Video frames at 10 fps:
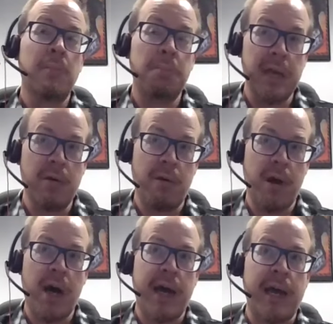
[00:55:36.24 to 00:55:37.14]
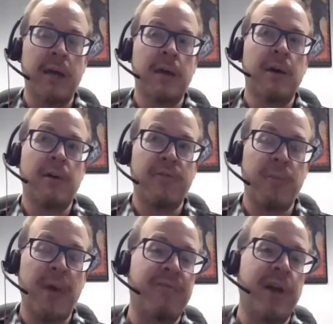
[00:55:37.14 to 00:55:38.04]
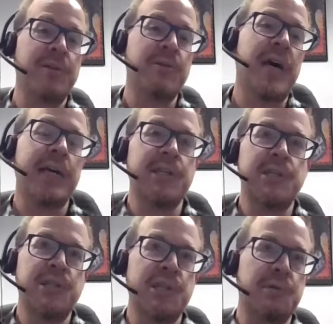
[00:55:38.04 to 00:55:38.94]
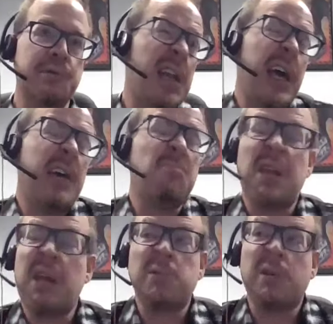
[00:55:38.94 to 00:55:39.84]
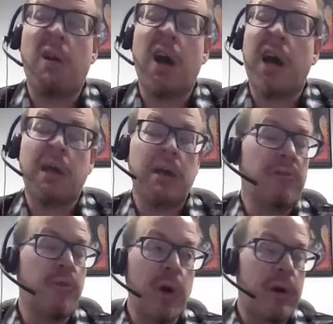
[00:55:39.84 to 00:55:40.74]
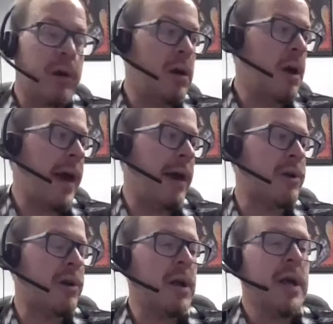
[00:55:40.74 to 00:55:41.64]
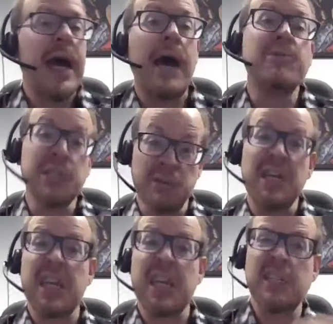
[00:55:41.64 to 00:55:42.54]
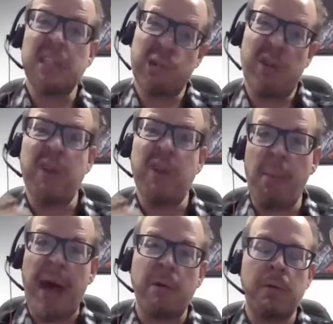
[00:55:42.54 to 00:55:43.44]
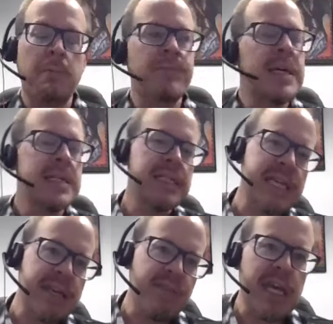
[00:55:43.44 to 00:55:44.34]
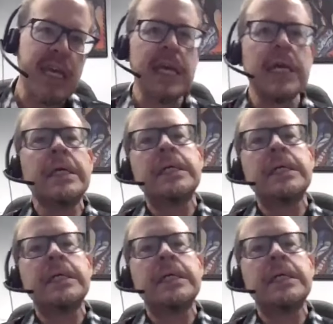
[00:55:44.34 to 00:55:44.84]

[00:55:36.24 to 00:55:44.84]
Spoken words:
big cry for my friend who died in June, and I hadn't been able to cry for her, about her. I was using things to sort of numb out, TV,